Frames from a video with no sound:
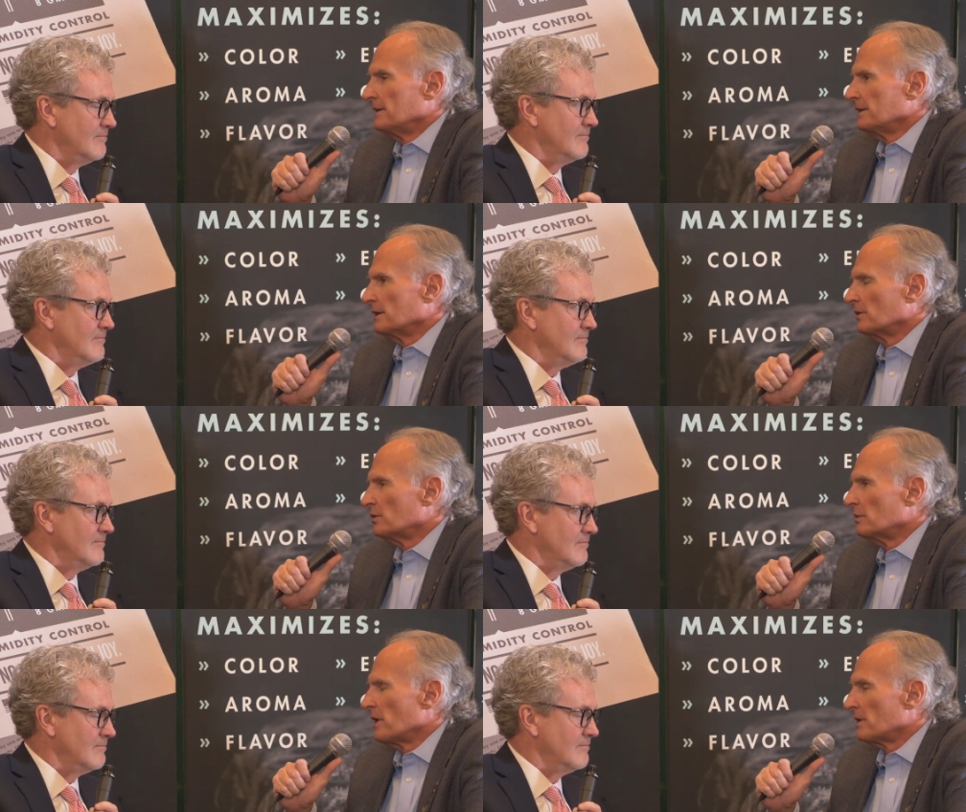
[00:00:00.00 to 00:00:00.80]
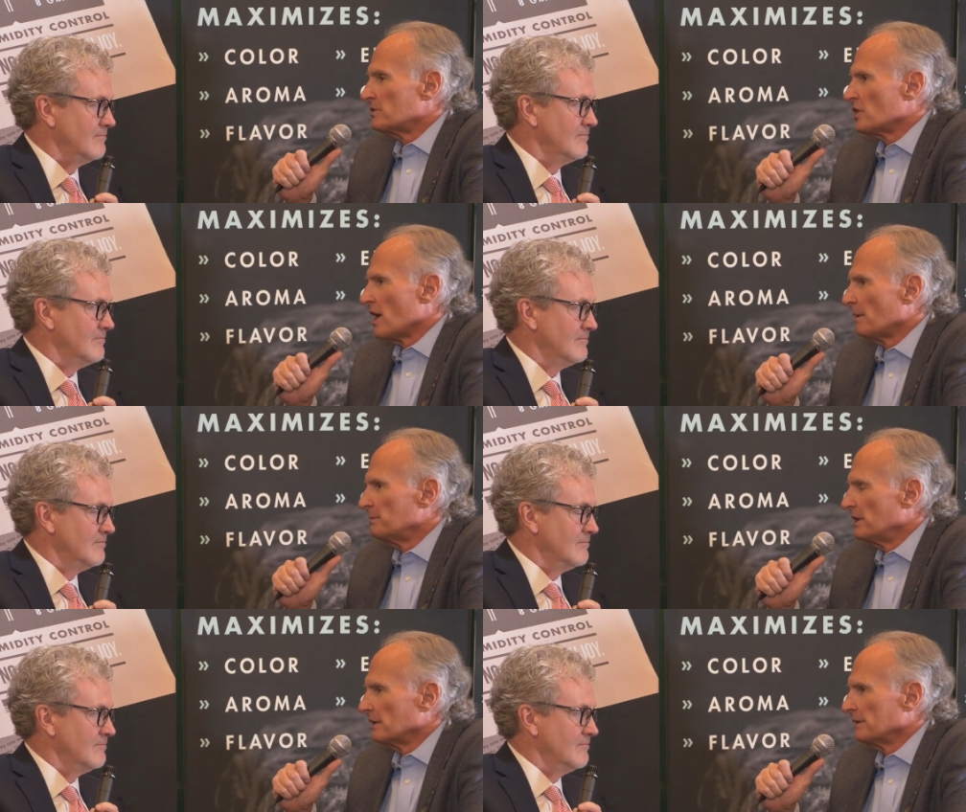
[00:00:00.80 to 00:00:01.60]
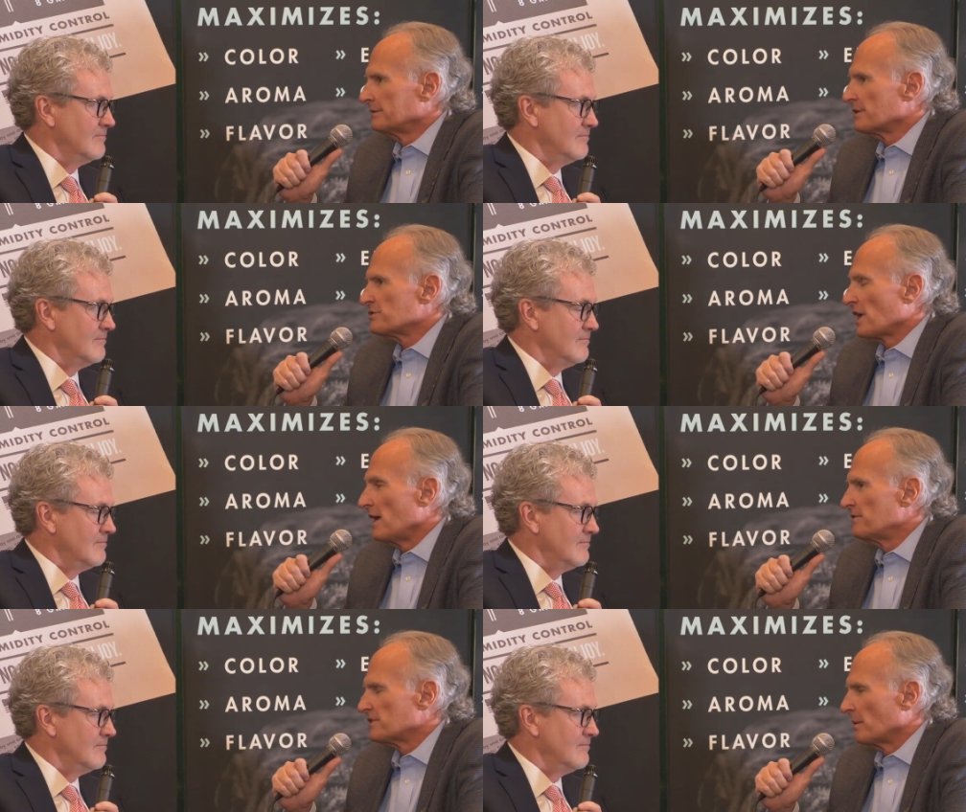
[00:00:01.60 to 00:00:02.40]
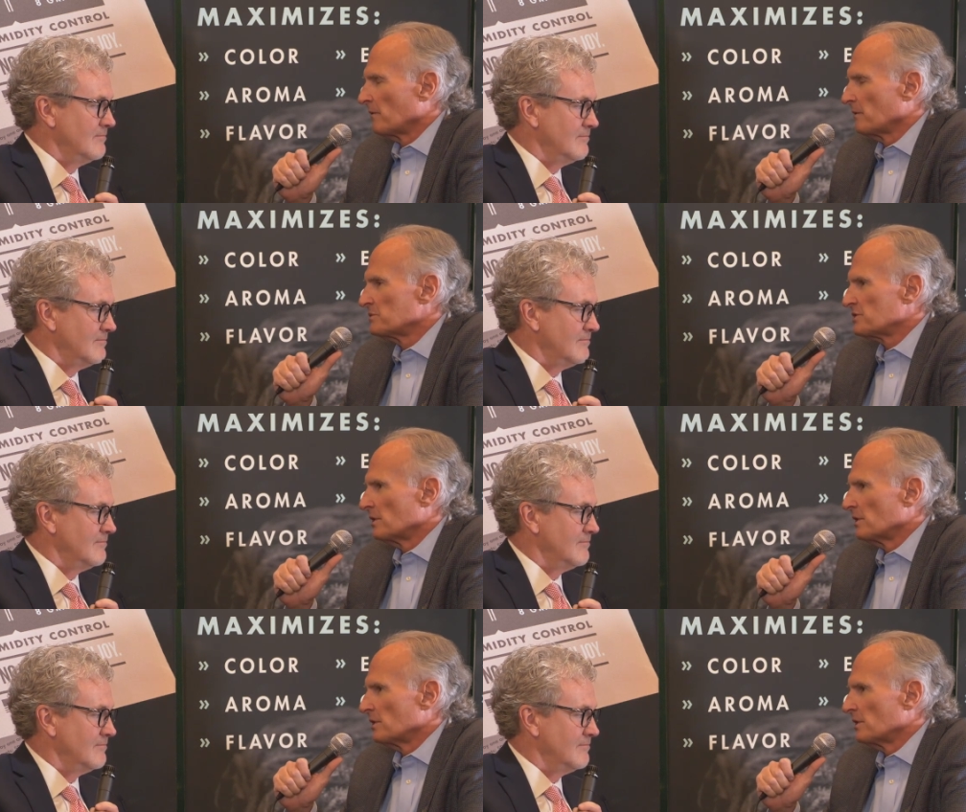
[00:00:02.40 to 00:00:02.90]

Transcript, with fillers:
Speaker 1: you know, do a better job to, to save some of them?